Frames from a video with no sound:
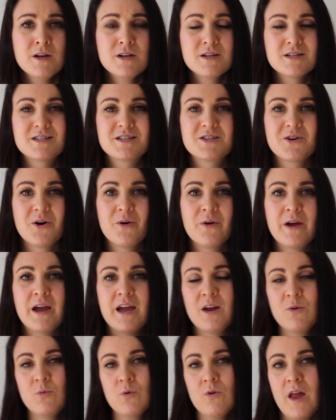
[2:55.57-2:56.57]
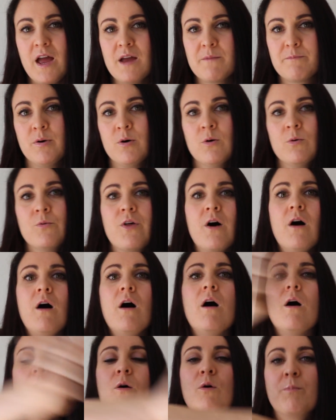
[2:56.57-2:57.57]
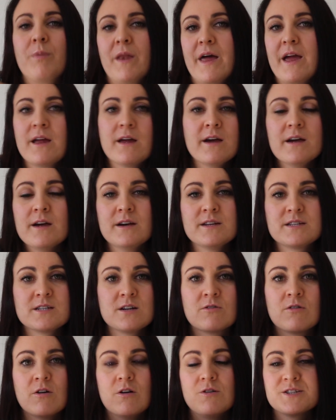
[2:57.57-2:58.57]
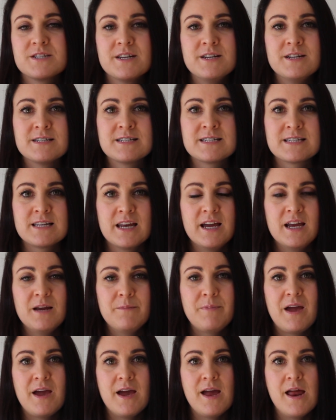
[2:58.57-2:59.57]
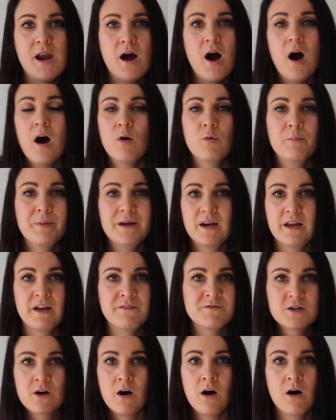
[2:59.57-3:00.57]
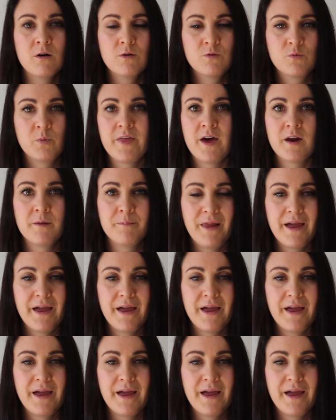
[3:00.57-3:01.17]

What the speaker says: So he will pull the whole blanket across in his sleep, and I'll be left cold without a